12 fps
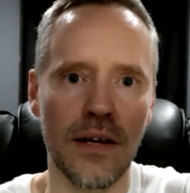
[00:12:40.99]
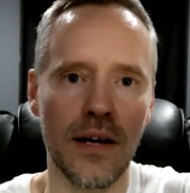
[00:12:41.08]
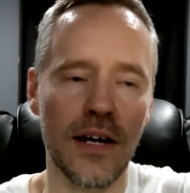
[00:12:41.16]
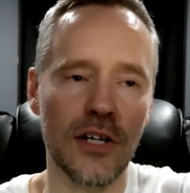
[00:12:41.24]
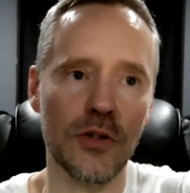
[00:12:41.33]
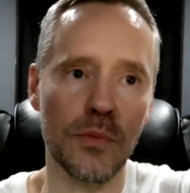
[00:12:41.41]
I
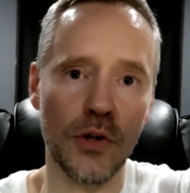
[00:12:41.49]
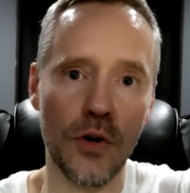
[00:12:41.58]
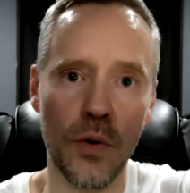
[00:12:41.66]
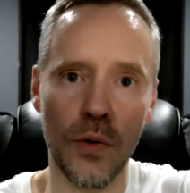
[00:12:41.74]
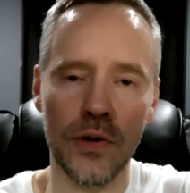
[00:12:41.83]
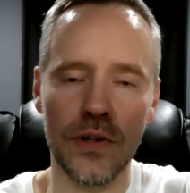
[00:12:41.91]
actually
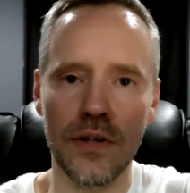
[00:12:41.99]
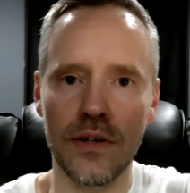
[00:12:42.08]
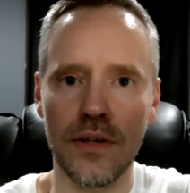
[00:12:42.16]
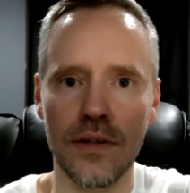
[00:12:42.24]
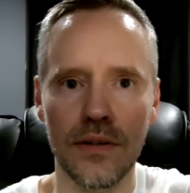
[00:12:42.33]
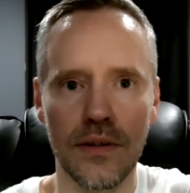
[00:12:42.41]
recorded
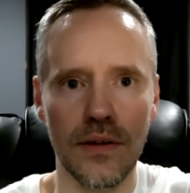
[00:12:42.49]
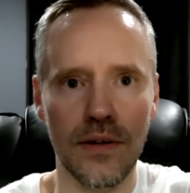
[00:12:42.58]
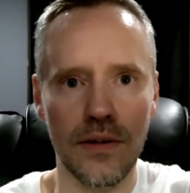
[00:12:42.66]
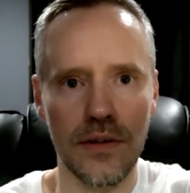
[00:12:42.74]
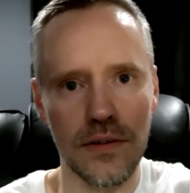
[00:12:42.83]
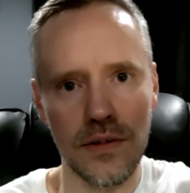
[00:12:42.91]
a,
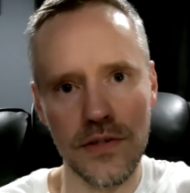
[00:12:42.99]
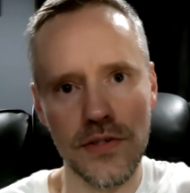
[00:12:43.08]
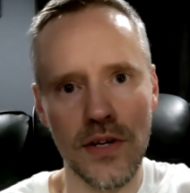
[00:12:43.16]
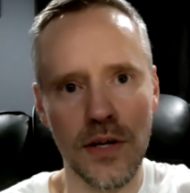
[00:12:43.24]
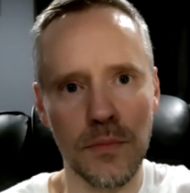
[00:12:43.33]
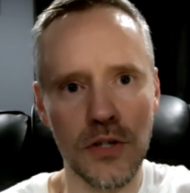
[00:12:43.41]
a, a
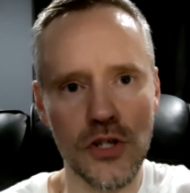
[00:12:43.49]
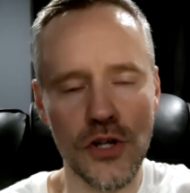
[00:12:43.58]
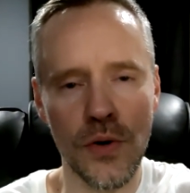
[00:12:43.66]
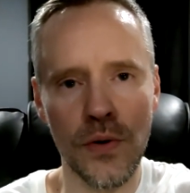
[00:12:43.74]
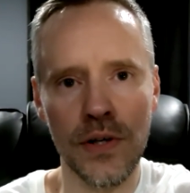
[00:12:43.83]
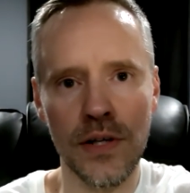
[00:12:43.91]
segment
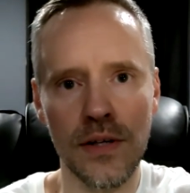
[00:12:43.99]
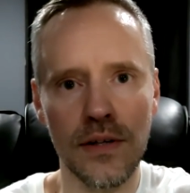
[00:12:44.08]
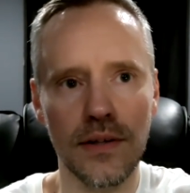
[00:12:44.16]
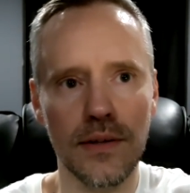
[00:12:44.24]
showing it,